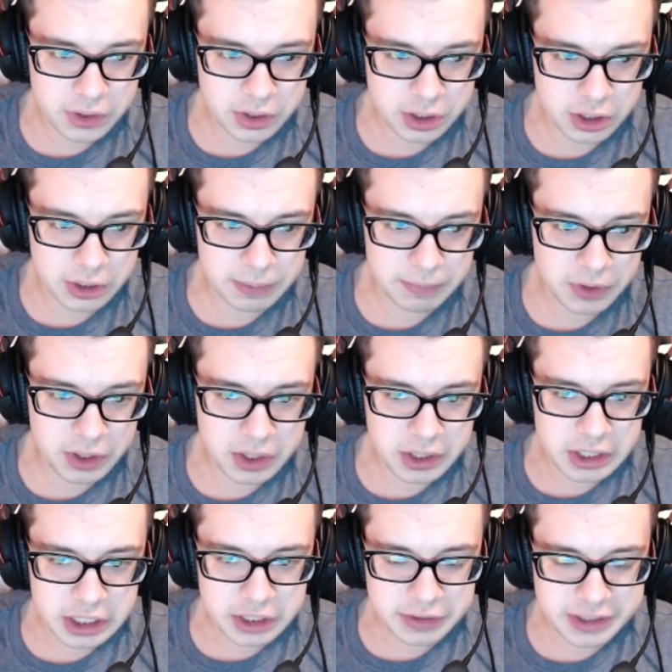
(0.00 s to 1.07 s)
Um,
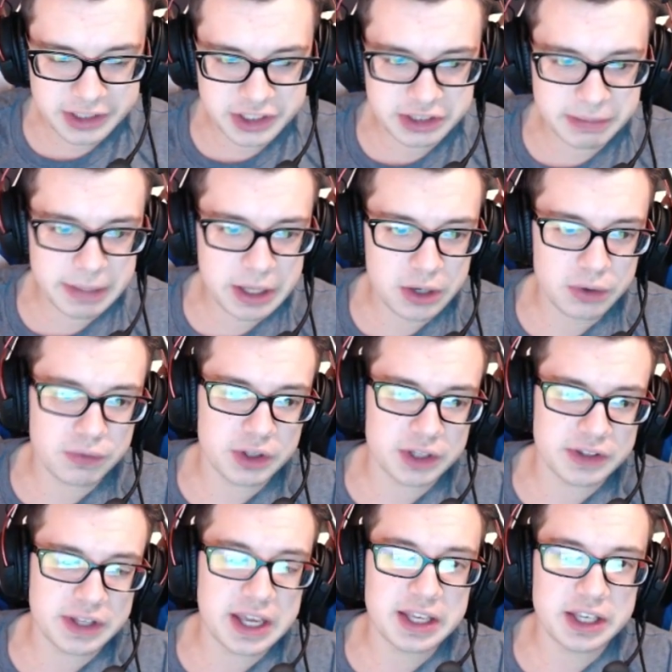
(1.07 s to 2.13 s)
that's just a matter of like
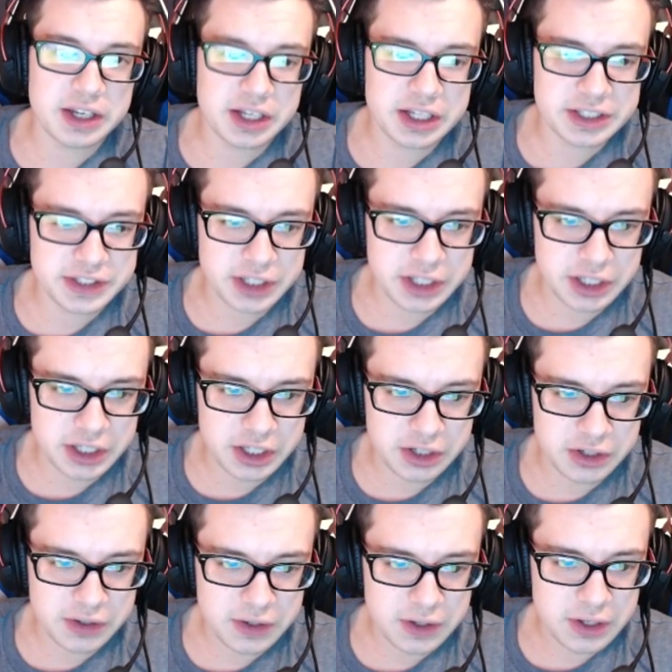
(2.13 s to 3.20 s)
tankiness
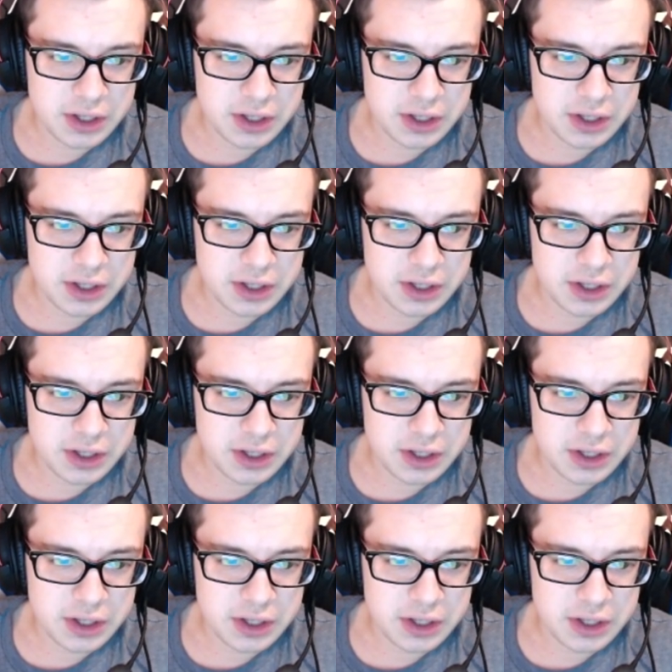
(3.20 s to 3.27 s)
and